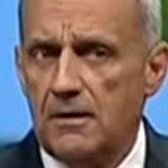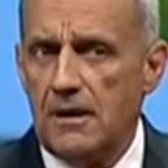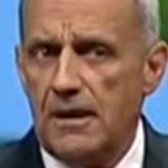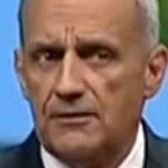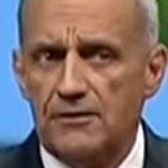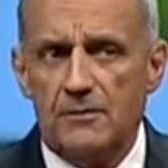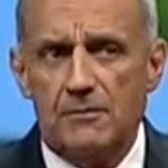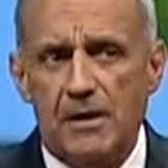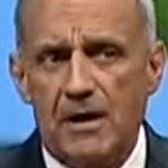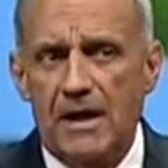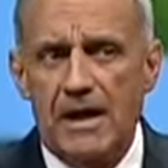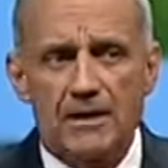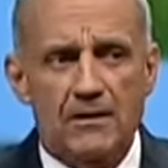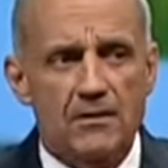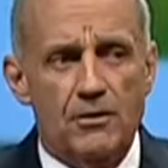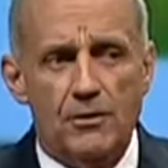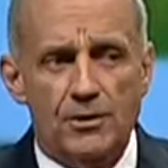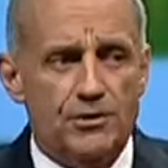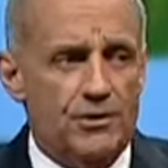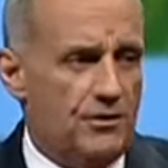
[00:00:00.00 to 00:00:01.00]
I said, Mom, I
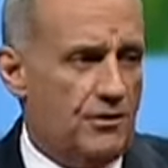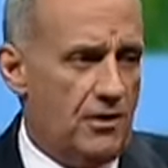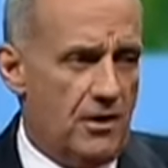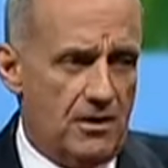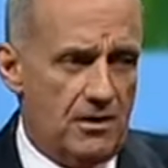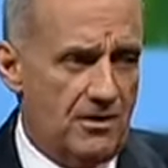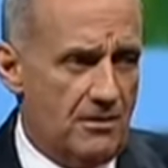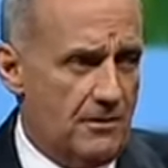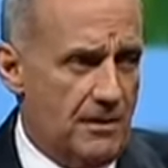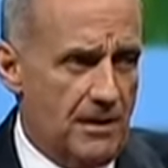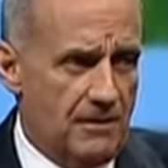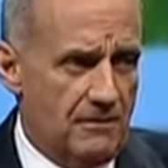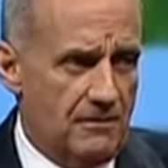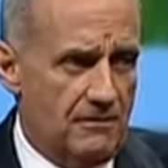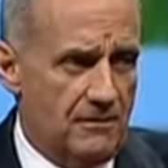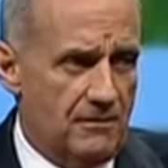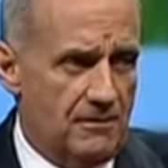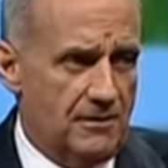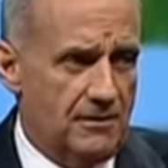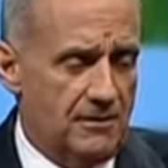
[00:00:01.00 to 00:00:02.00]
don't know what you're talking about.
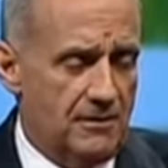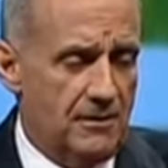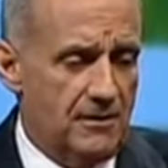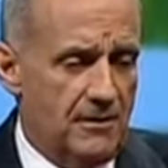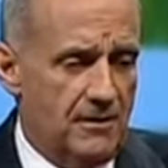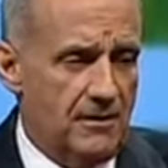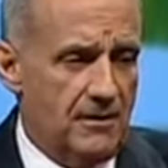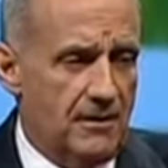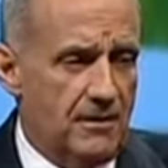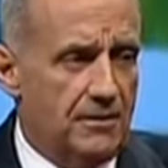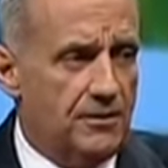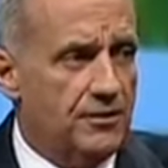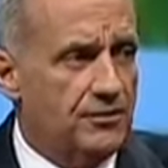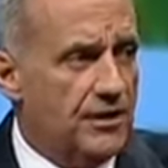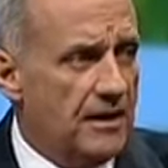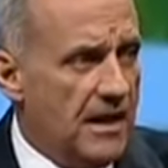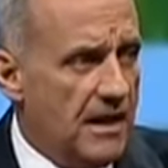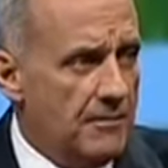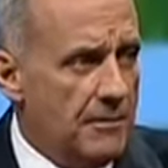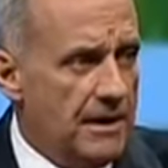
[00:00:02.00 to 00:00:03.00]
She
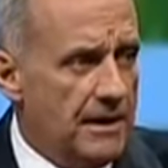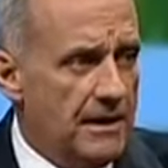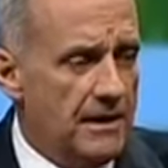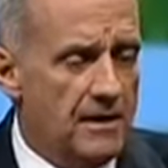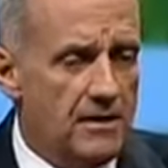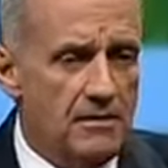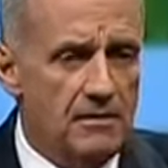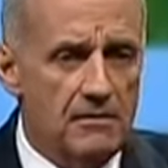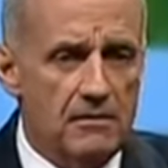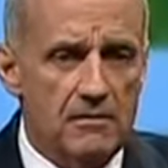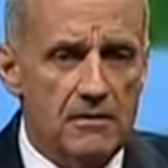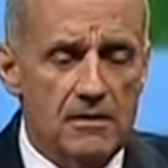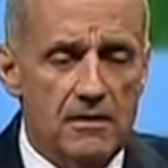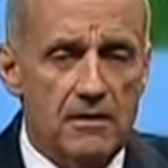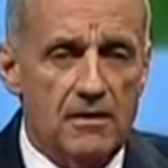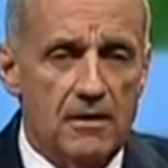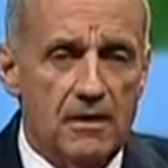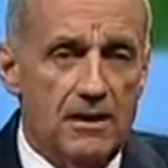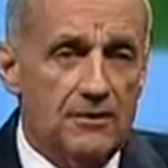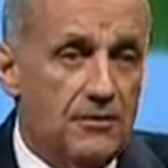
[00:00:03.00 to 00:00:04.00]
said, How many?
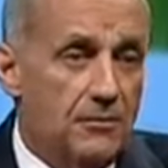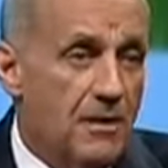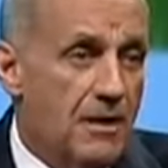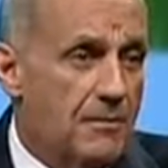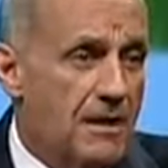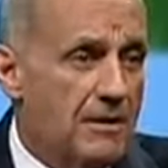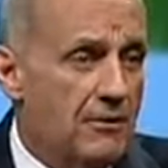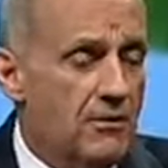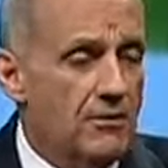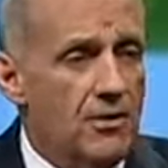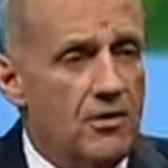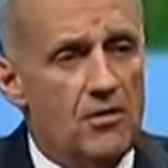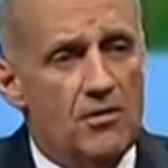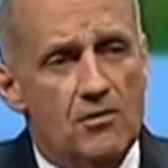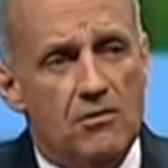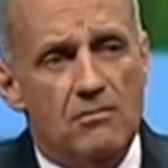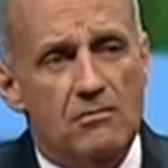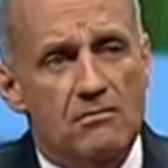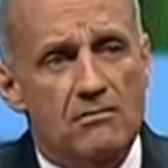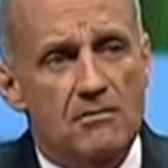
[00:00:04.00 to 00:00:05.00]
I said, Mom, I don't
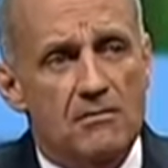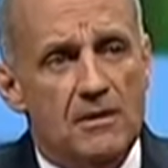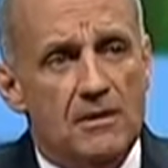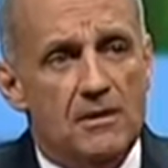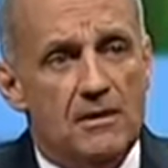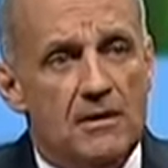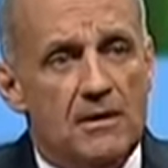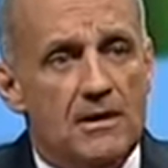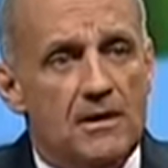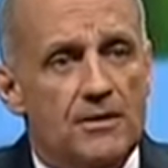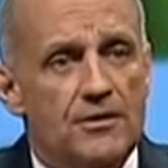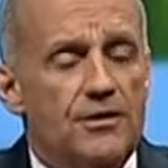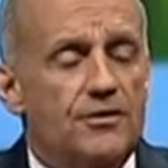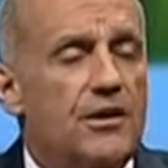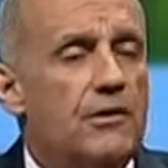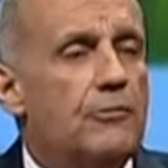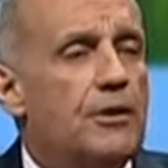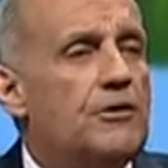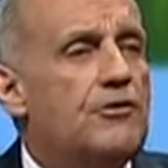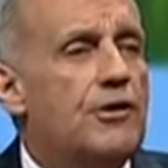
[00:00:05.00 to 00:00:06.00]
know. She
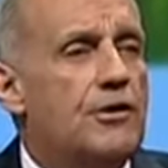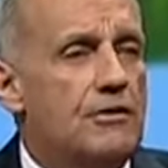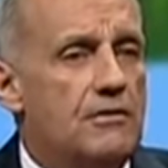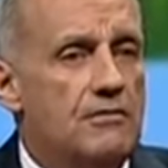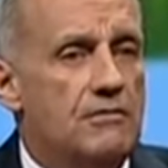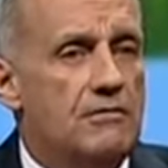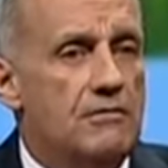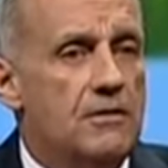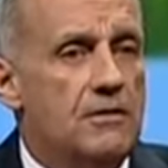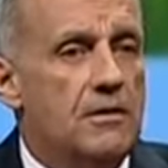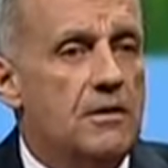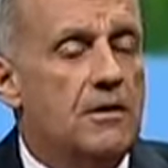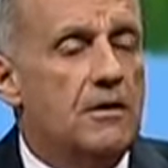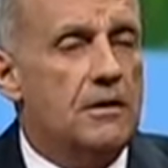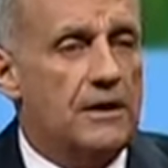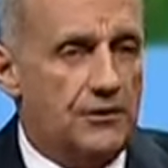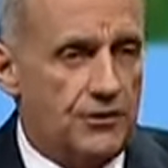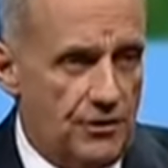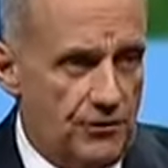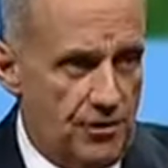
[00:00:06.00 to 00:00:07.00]
said, Richard,
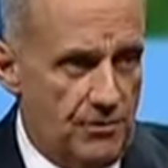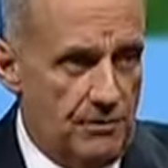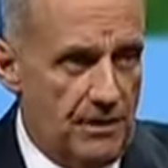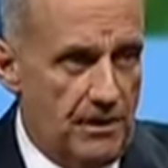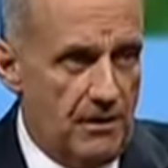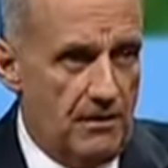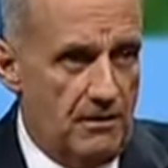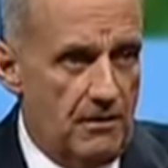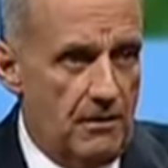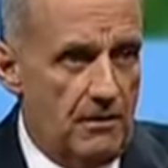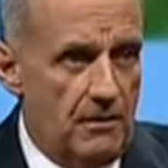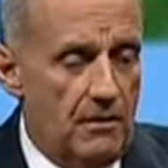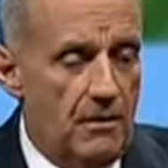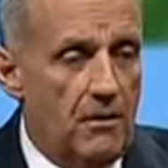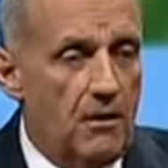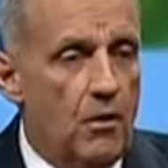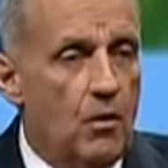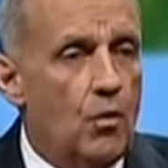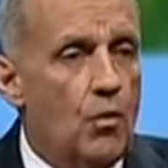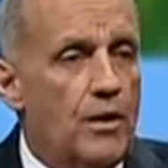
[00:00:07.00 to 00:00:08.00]
listen to me.
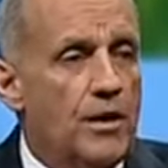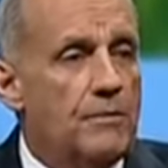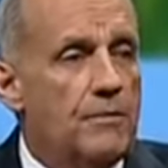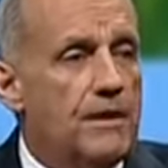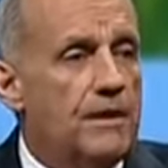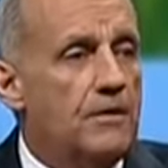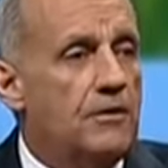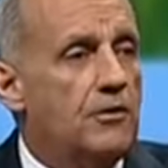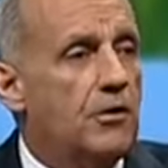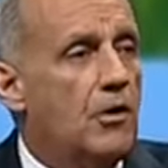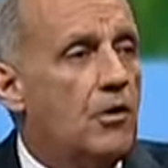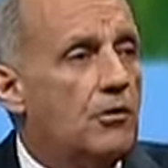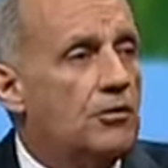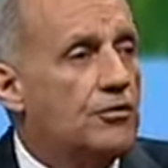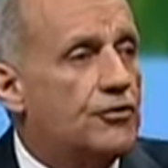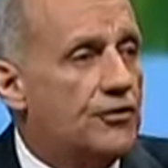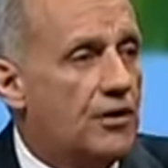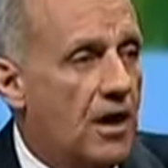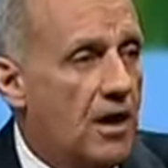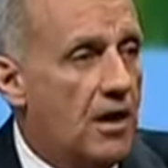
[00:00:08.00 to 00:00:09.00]
Women
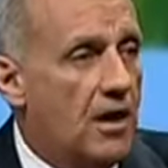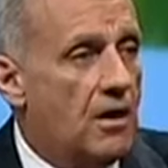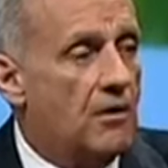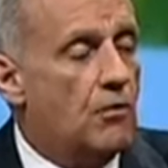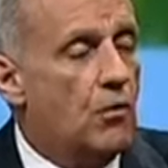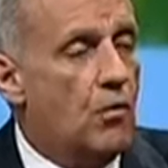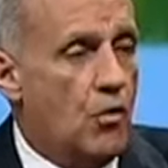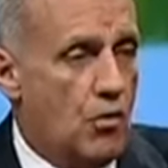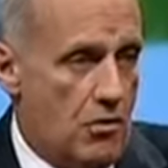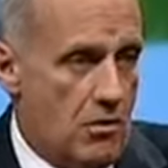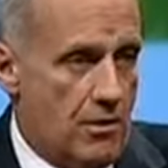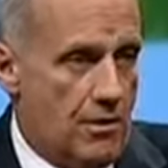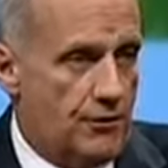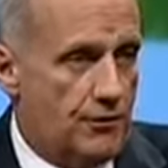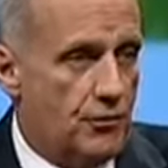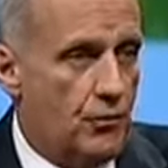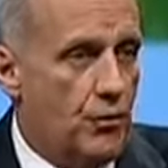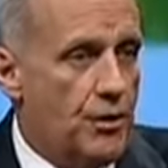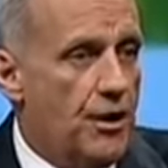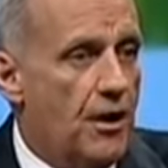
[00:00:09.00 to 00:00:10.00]
don't start
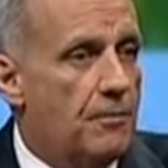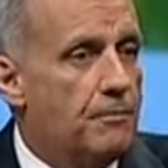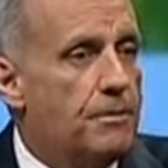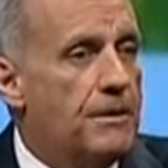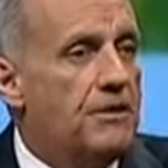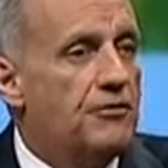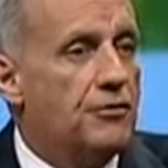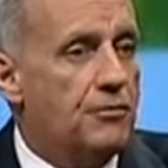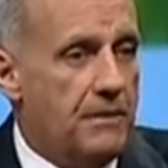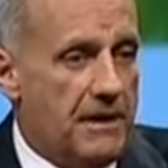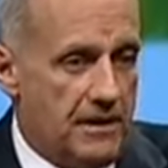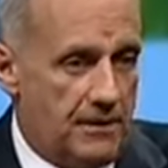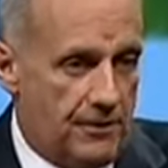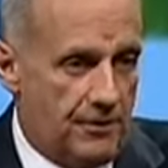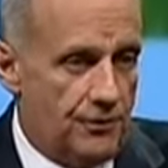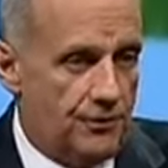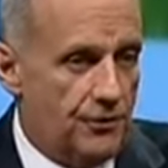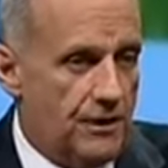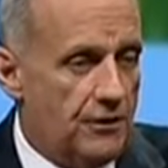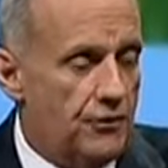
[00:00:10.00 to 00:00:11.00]
wars. We are
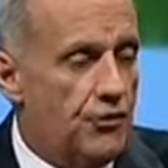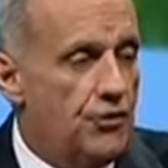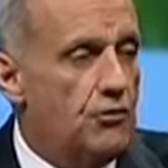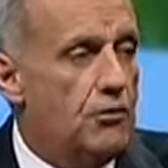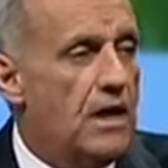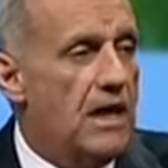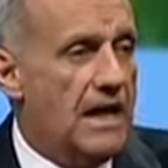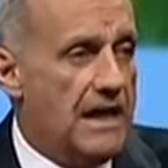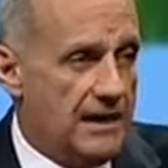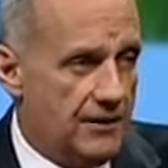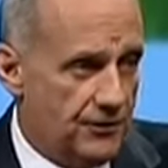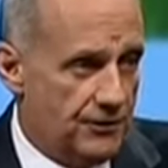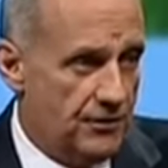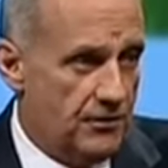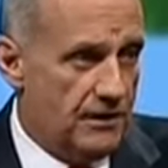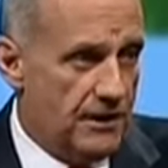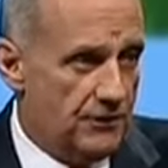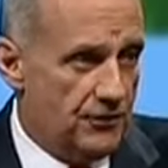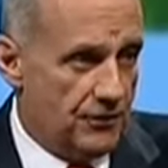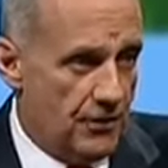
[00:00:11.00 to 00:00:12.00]
peacemakers. It's you guys
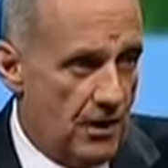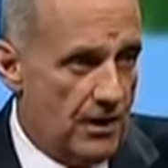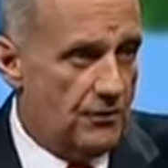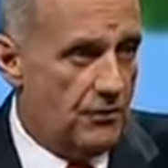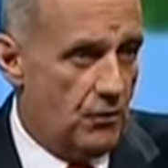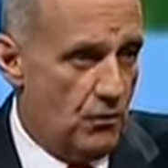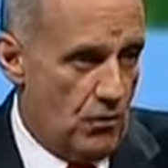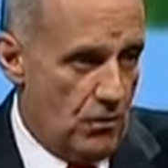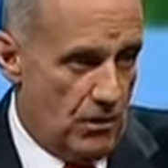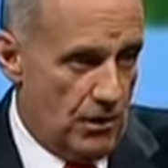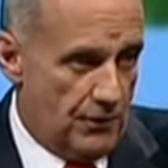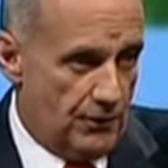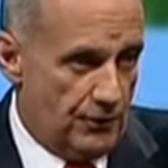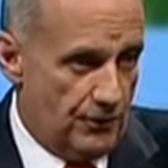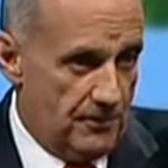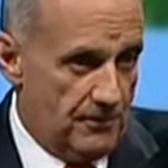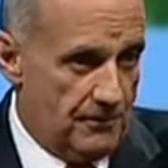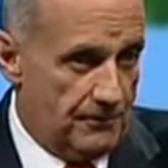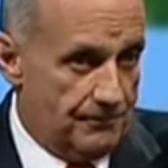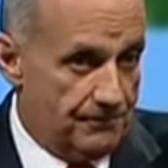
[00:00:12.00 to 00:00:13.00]
that start the wars.